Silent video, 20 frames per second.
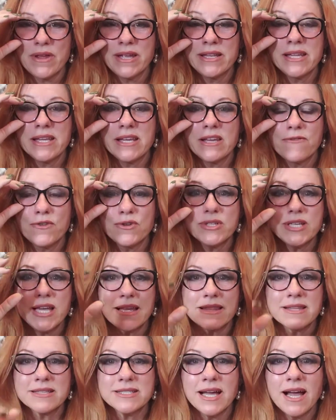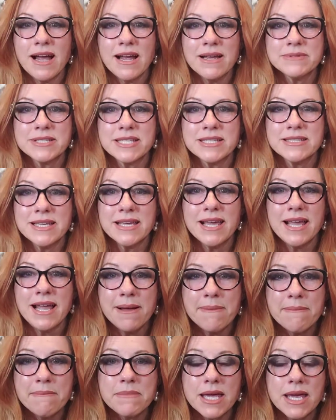And if you take the time to
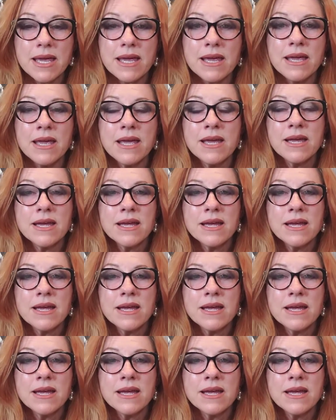DM me,